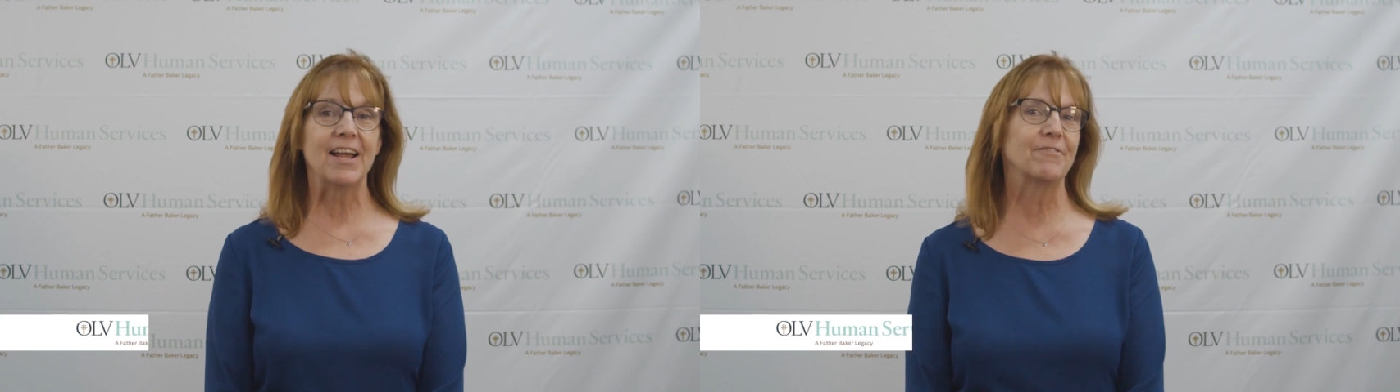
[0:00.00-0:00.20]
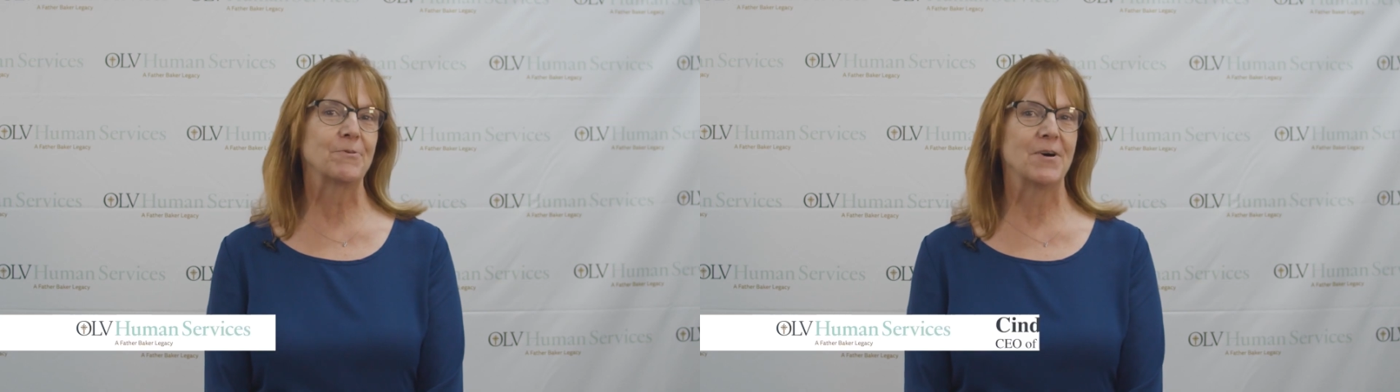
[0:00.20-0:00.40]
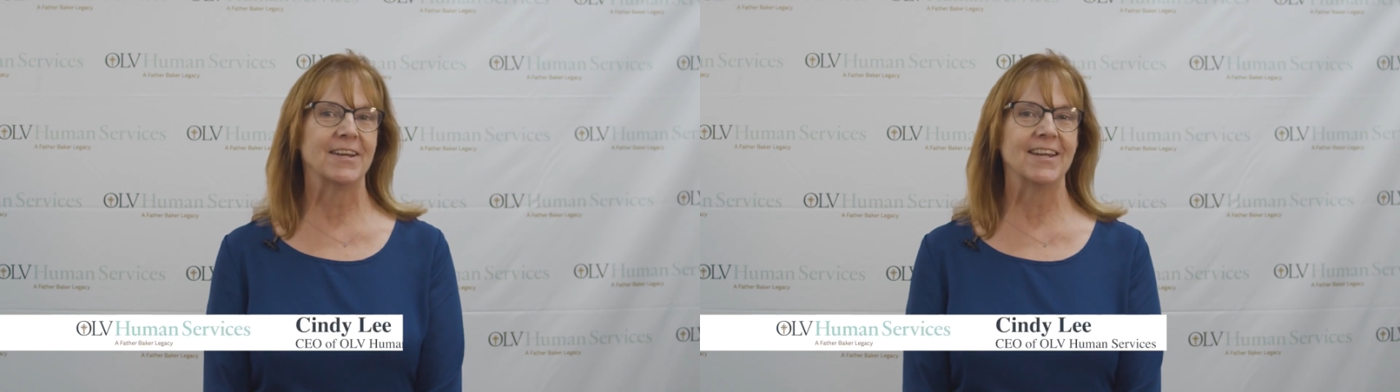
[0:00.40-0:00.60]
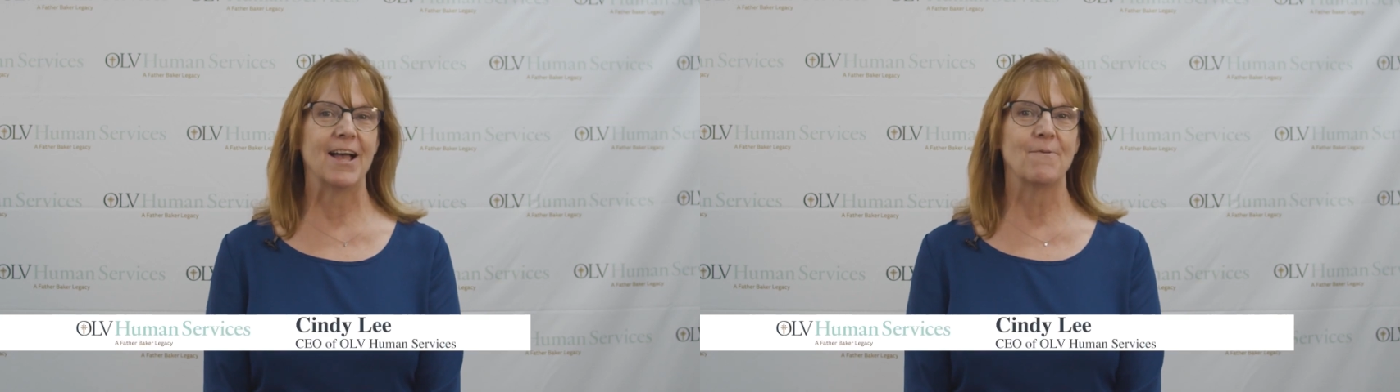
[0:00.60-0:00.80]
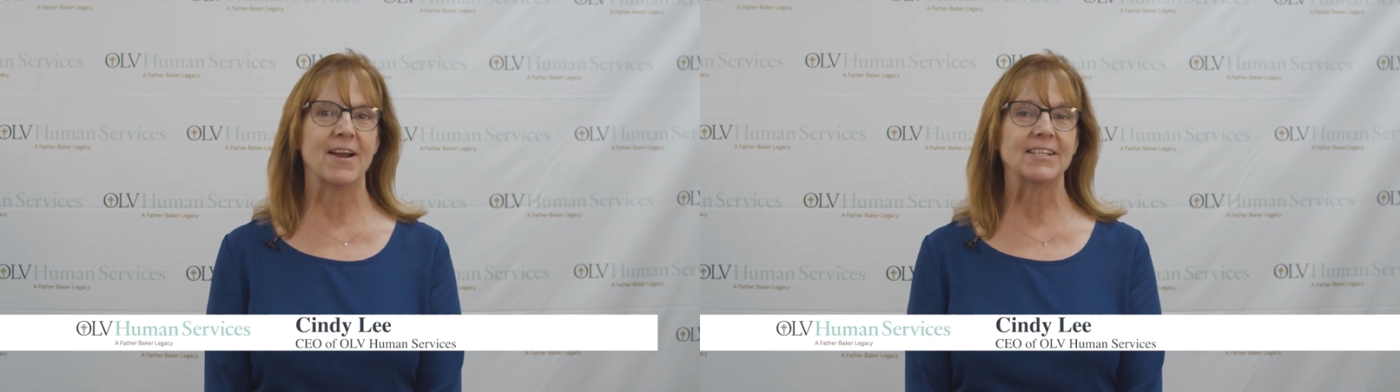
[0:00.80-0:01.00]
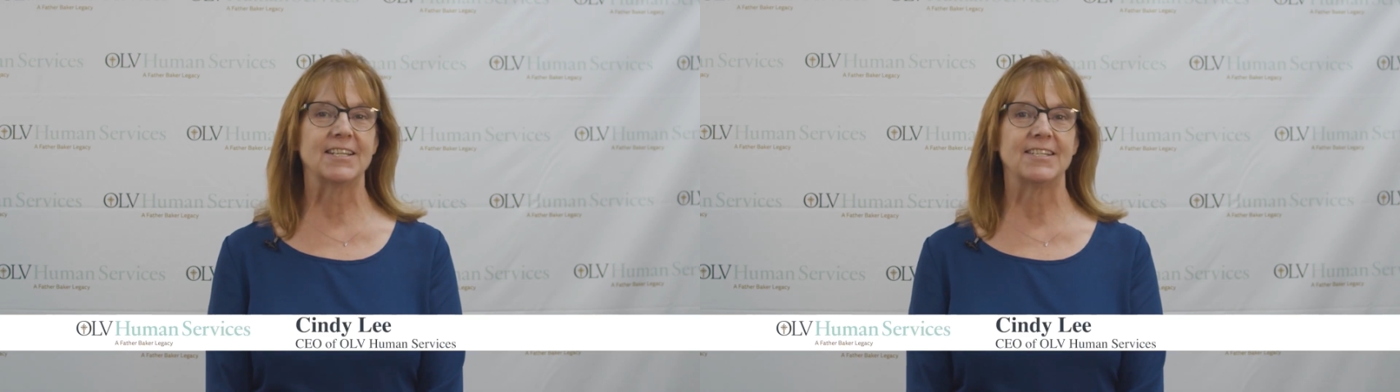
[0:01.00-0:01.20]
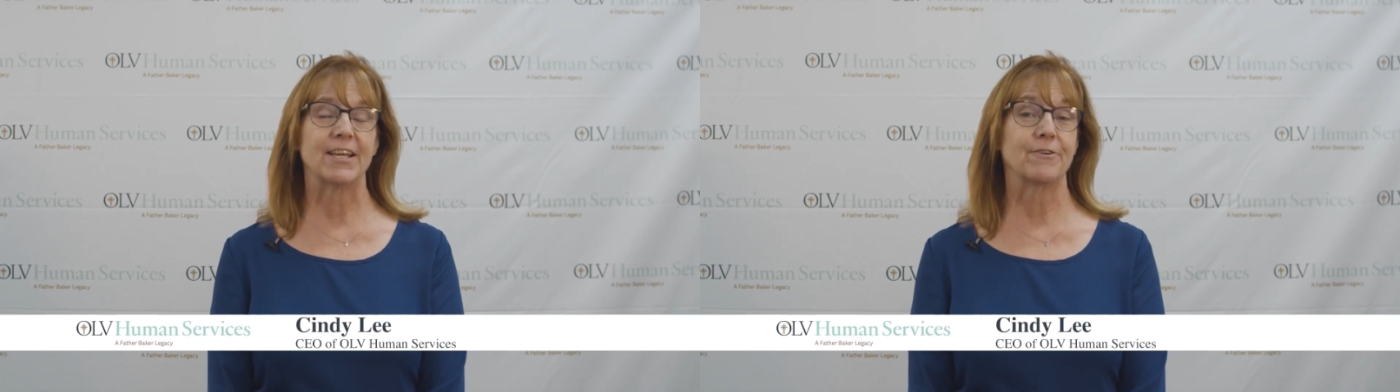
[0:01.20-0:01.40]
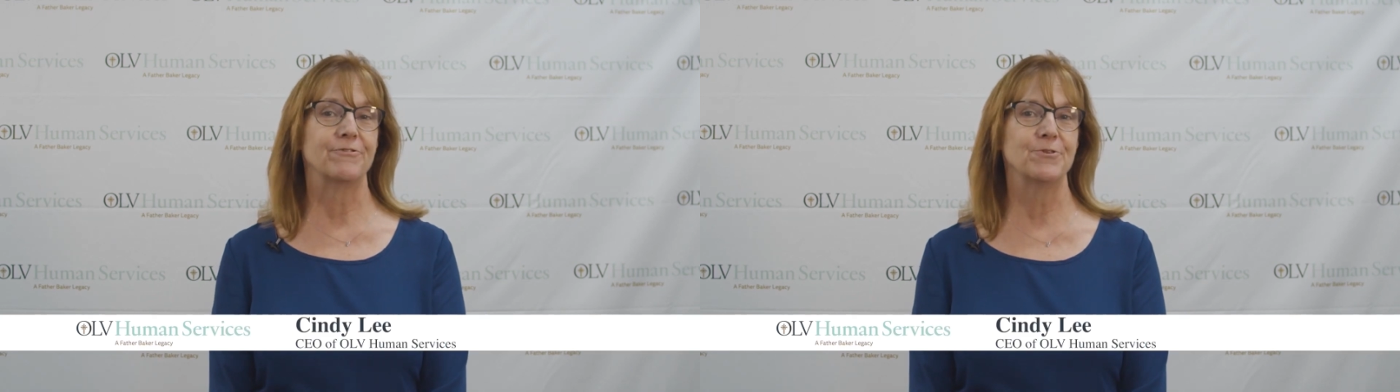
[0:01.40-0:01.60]
everyone, I wanted to
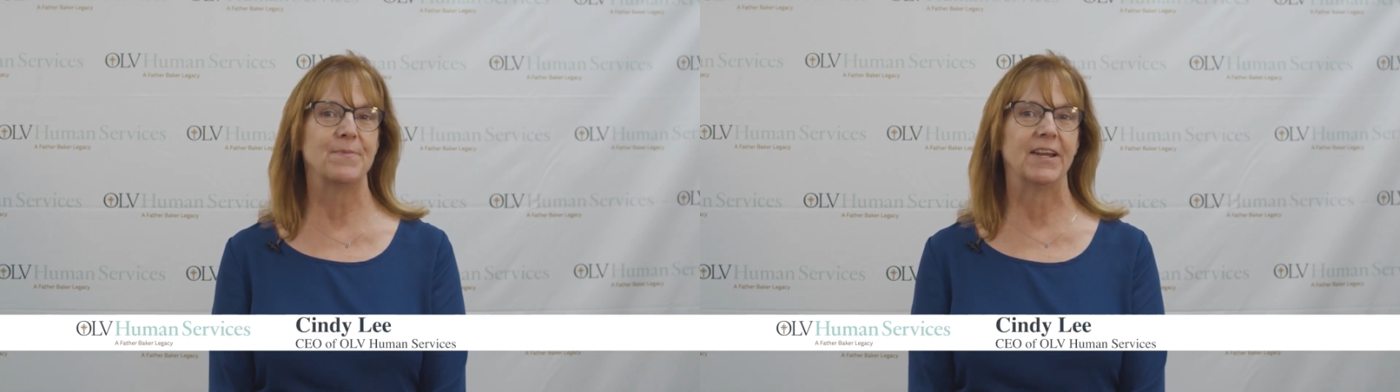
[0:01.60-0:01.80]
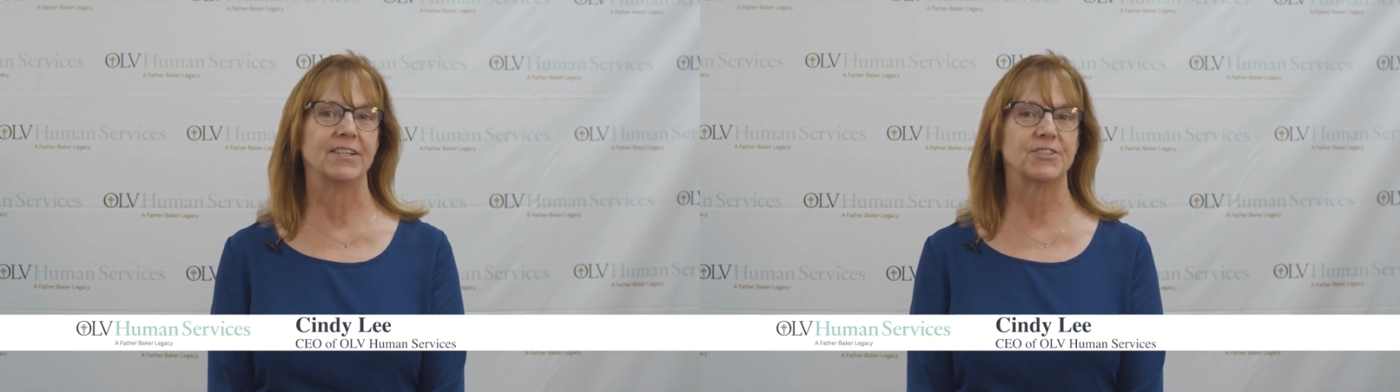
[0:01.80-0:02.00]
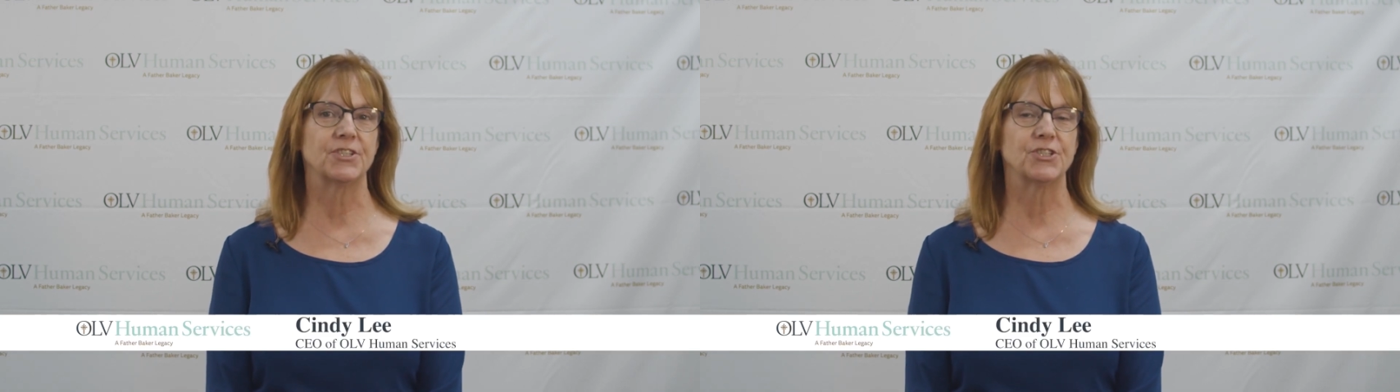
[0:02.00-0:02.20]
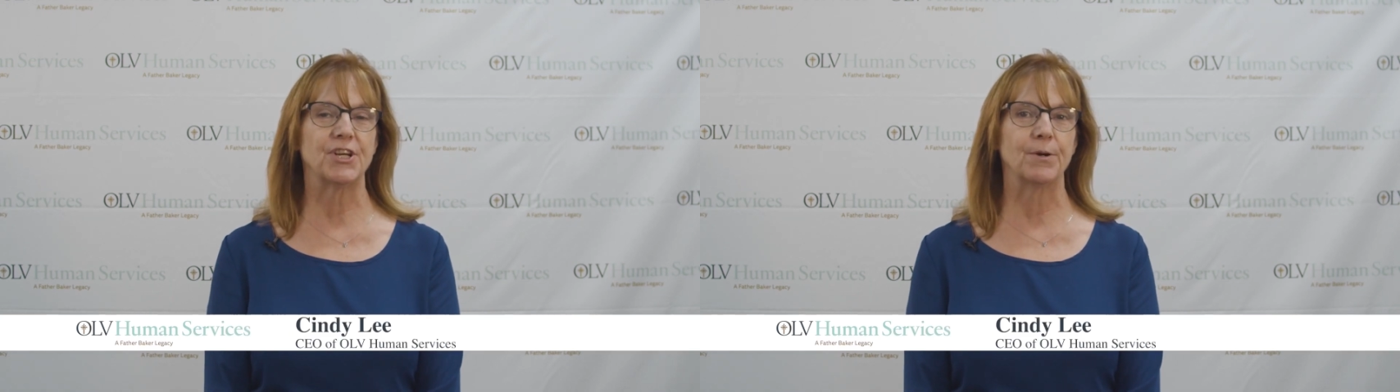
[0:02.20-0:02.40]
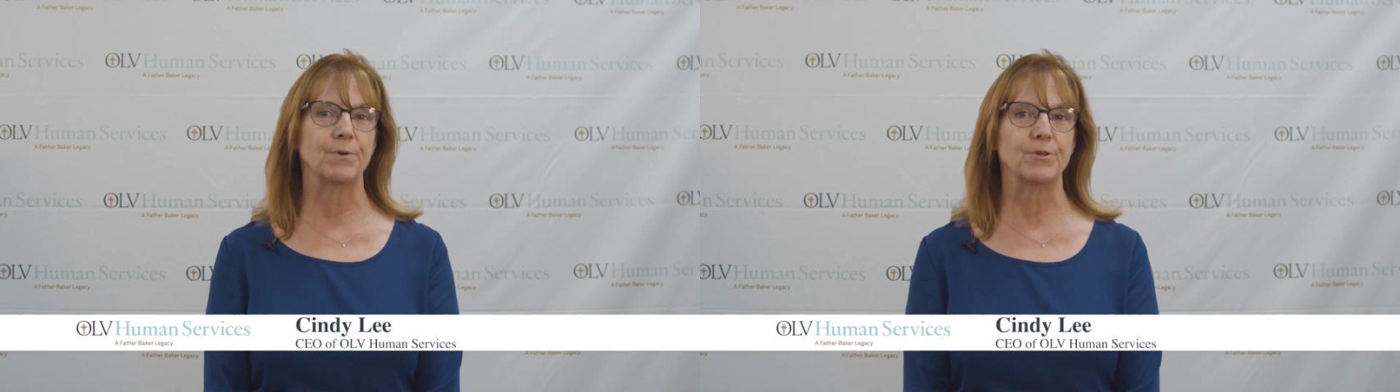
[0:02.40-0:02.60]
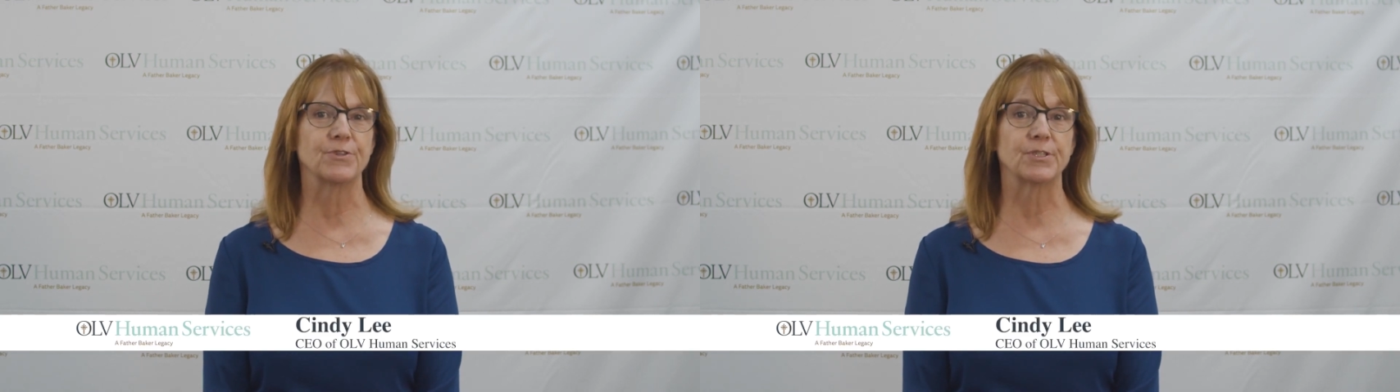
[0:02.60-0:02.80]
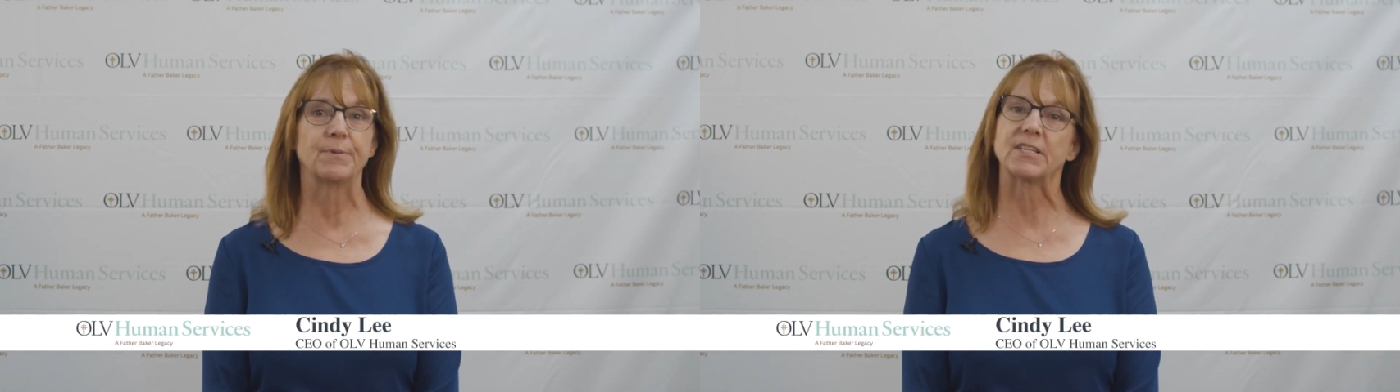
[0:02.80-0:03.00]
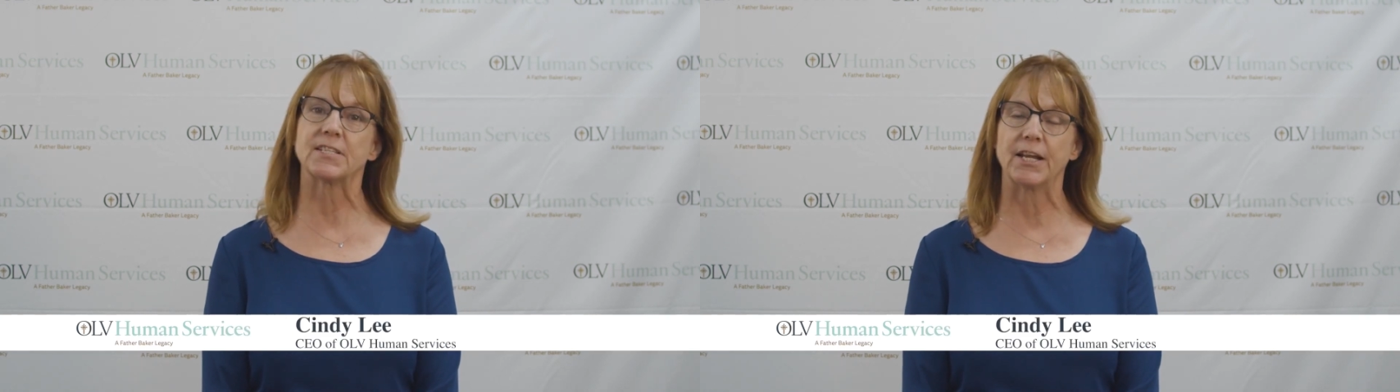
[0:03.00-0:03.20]
take a few minutes to share with you some
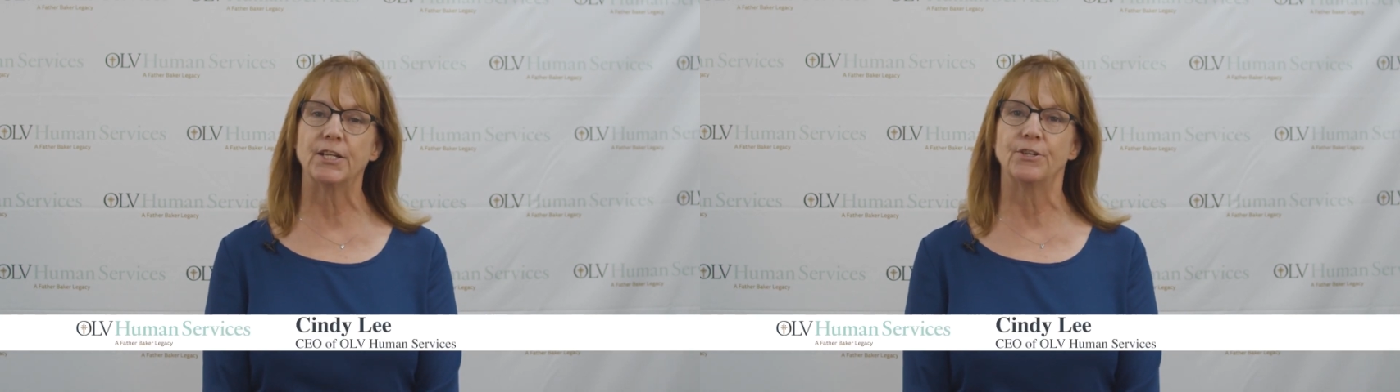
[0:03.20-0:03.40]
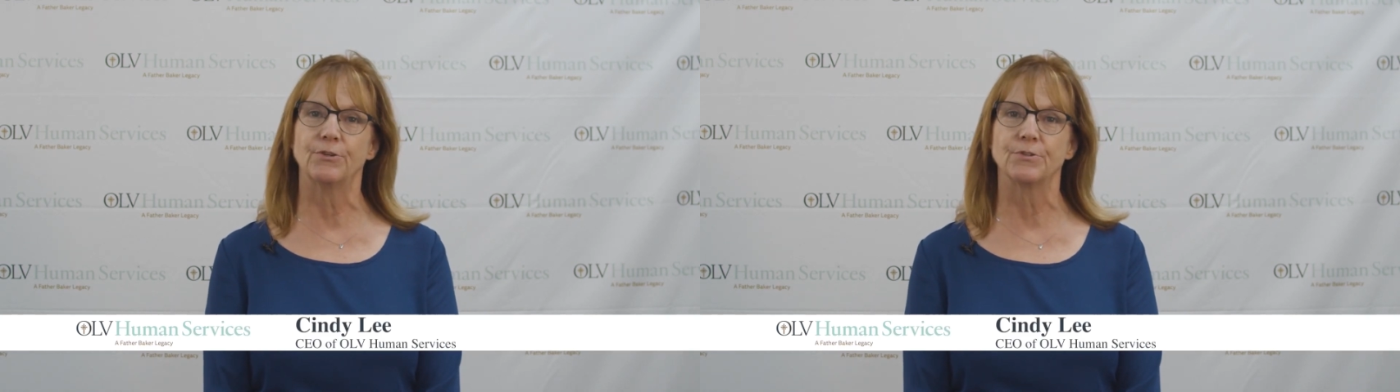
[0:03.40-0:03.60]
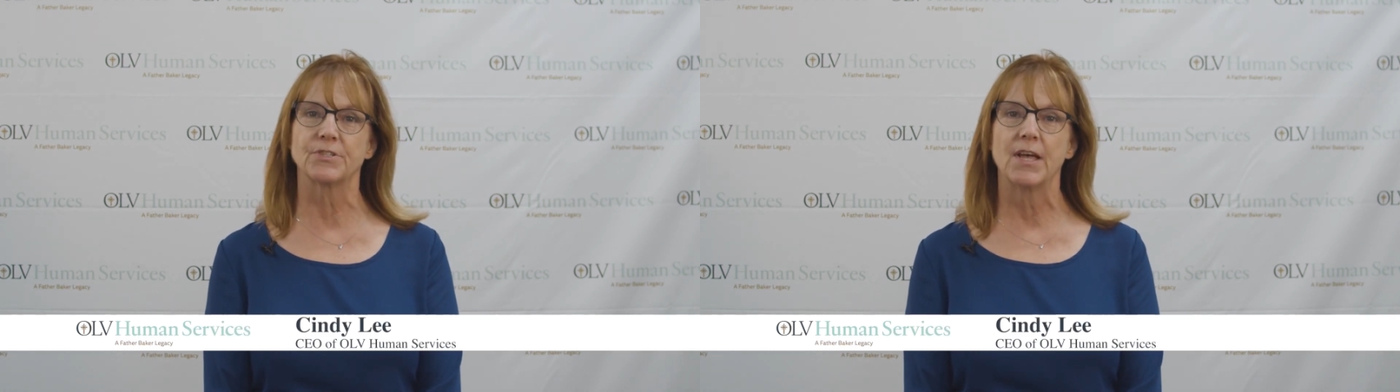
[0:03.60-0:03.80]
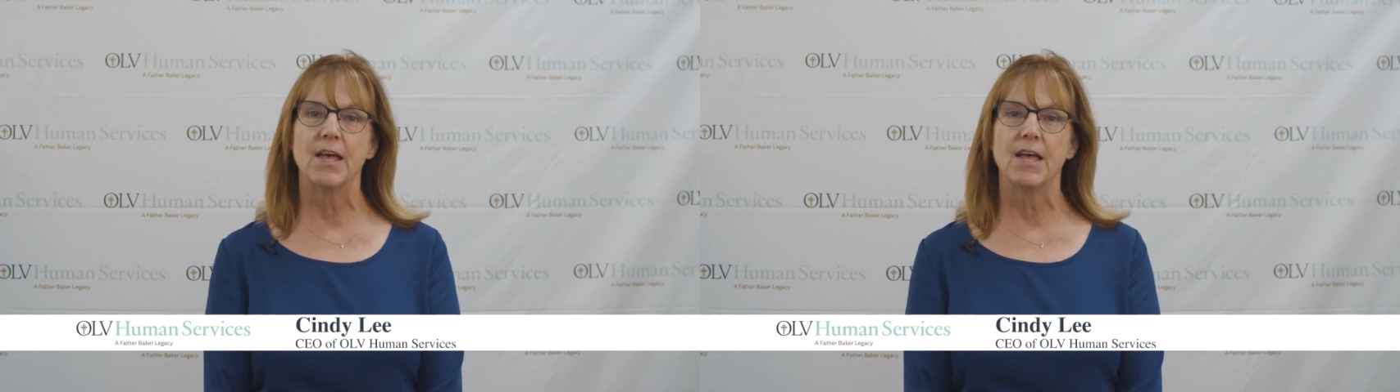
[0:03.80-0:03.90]
exciting news